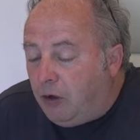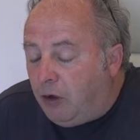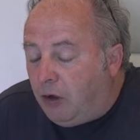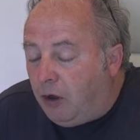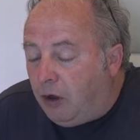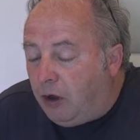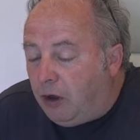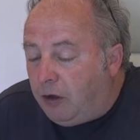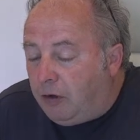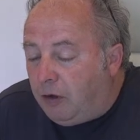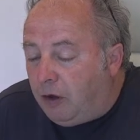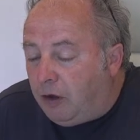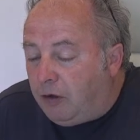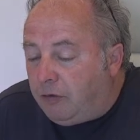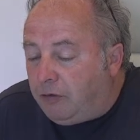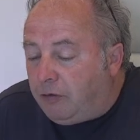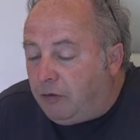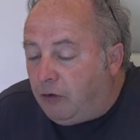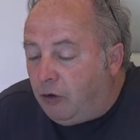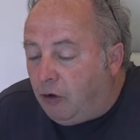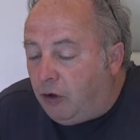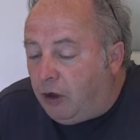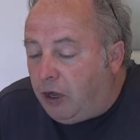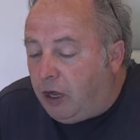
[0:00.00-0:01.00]
I've
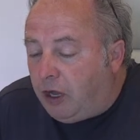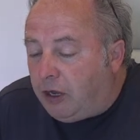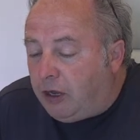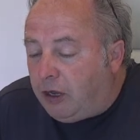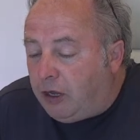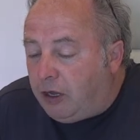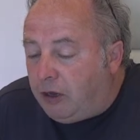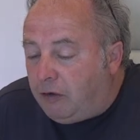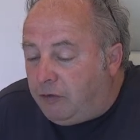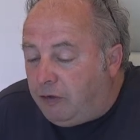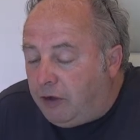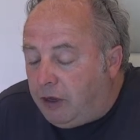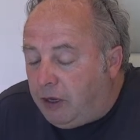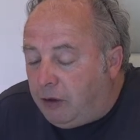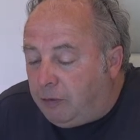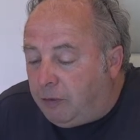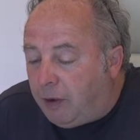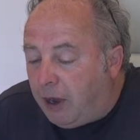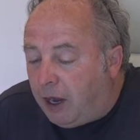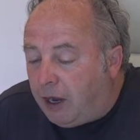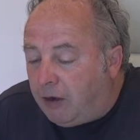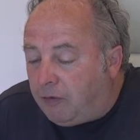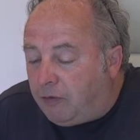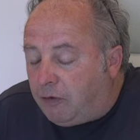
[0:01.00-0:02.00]
not had any
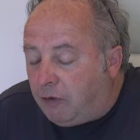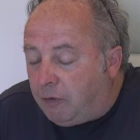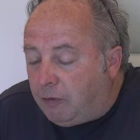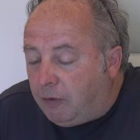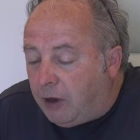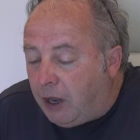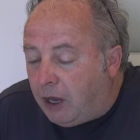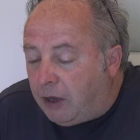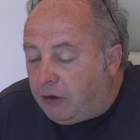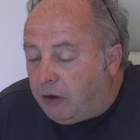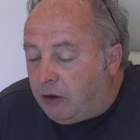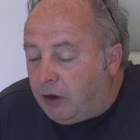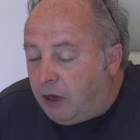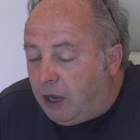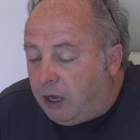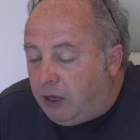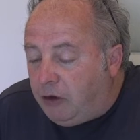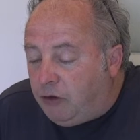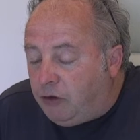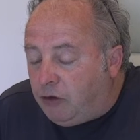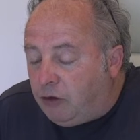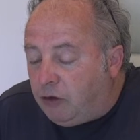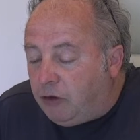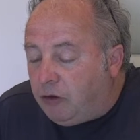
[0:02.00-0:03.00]
feedback from London
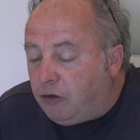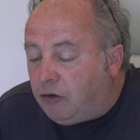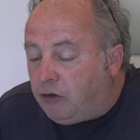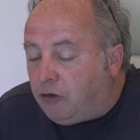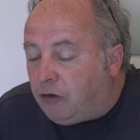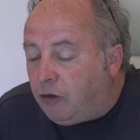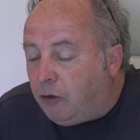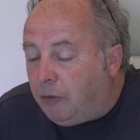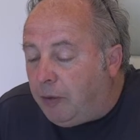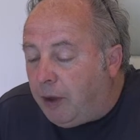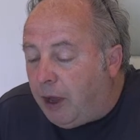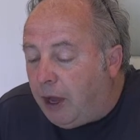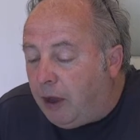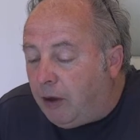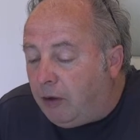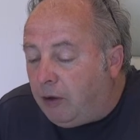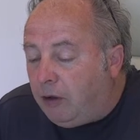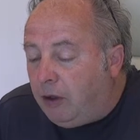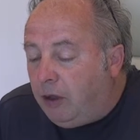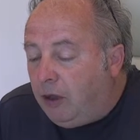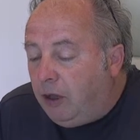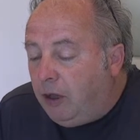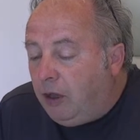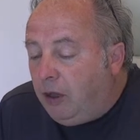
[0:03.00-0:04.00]
agents
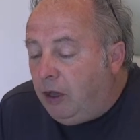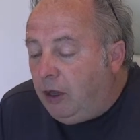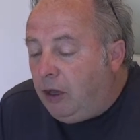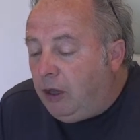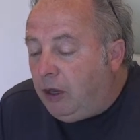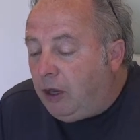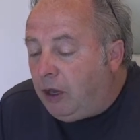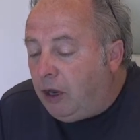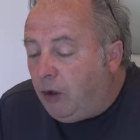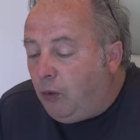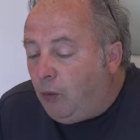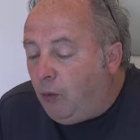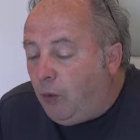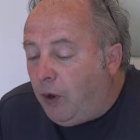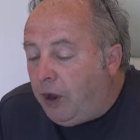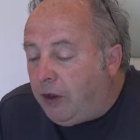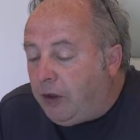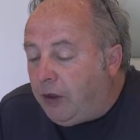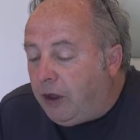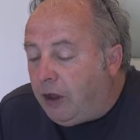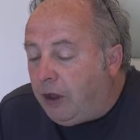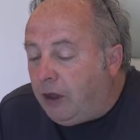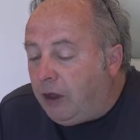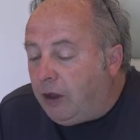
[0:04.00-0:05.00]
about,
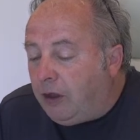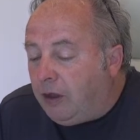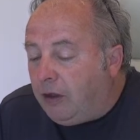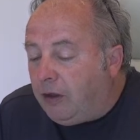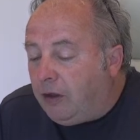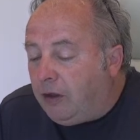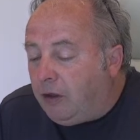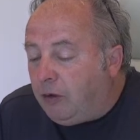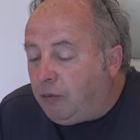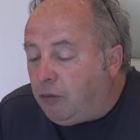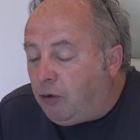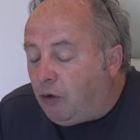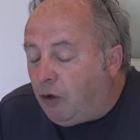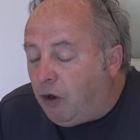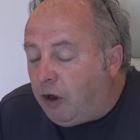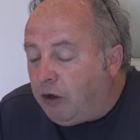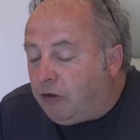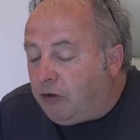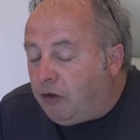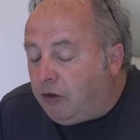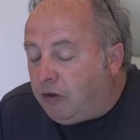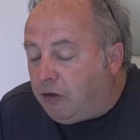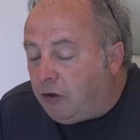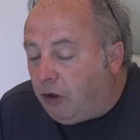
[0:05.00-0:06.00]
whether the
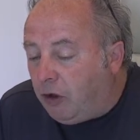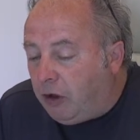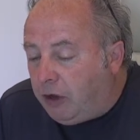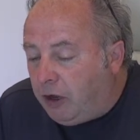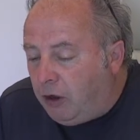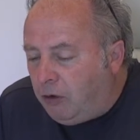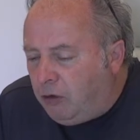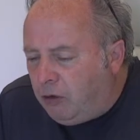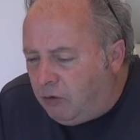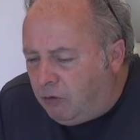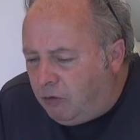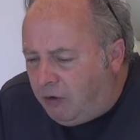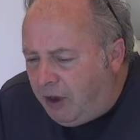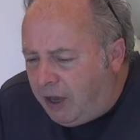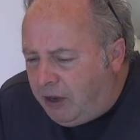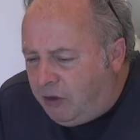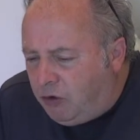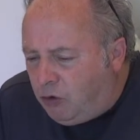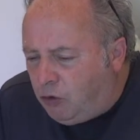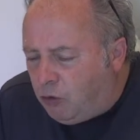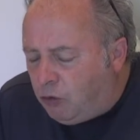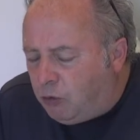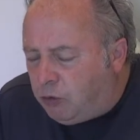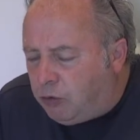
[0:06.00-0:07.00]
prices, I know the
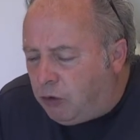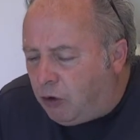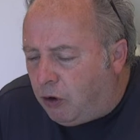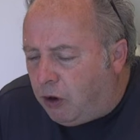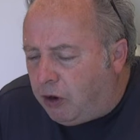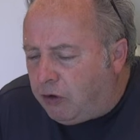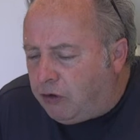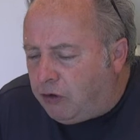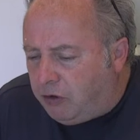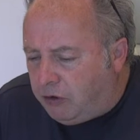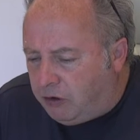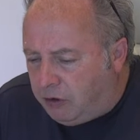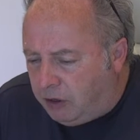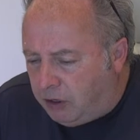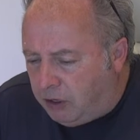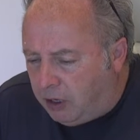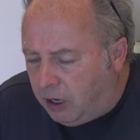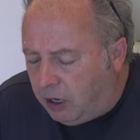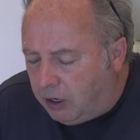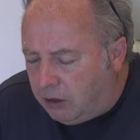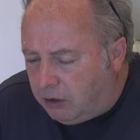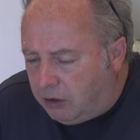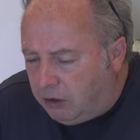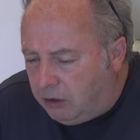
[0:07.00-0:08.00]
rental prices in
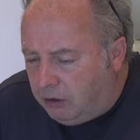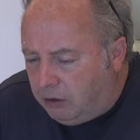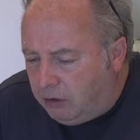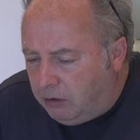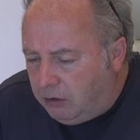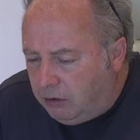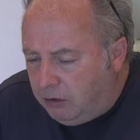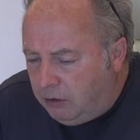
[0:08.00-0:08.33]
London,